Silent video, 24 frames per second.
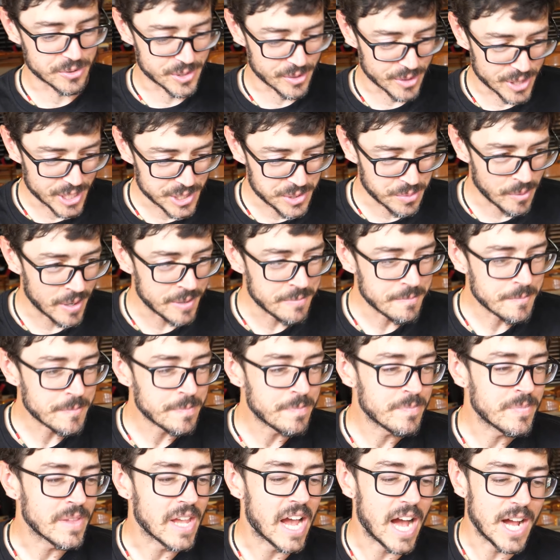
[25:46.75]
So this one,
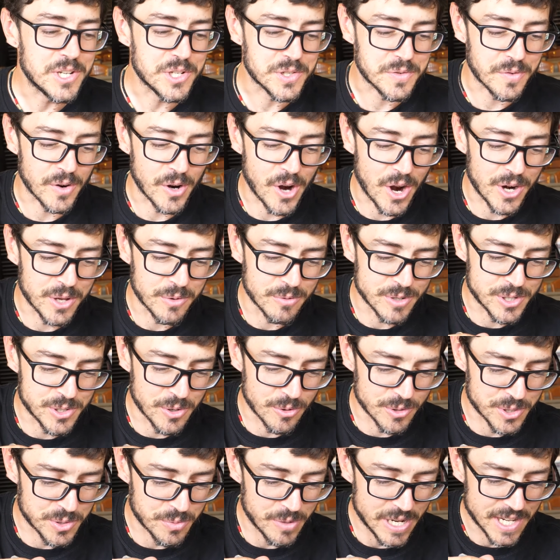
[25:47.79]
I just forgot it was
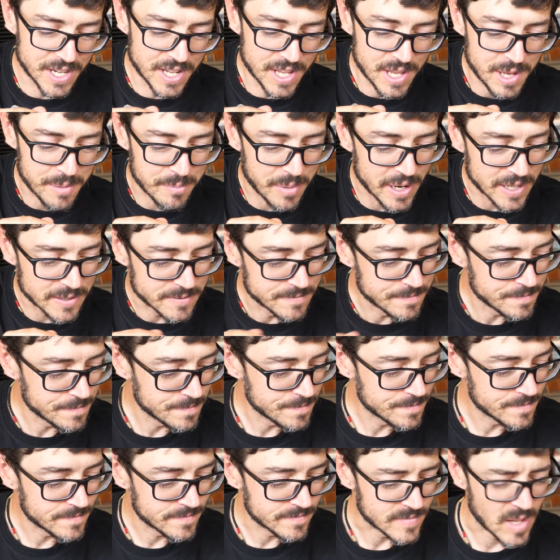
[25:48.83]
so sweet, but
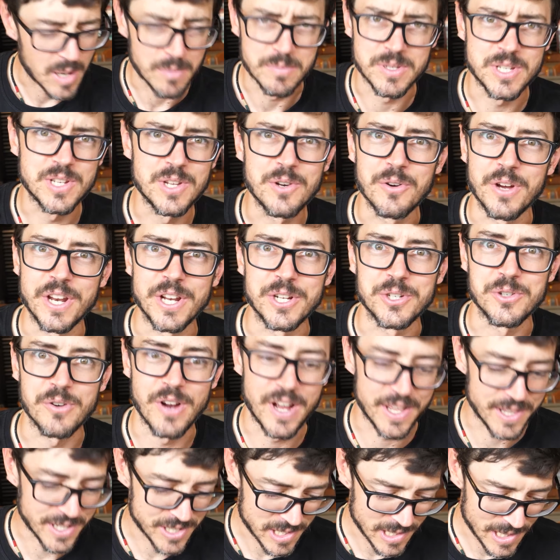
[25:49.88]
I'm still gonna
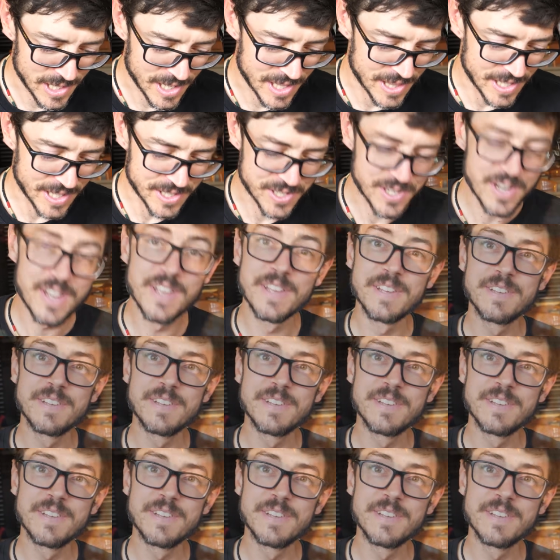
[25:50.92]
try this. Look at this.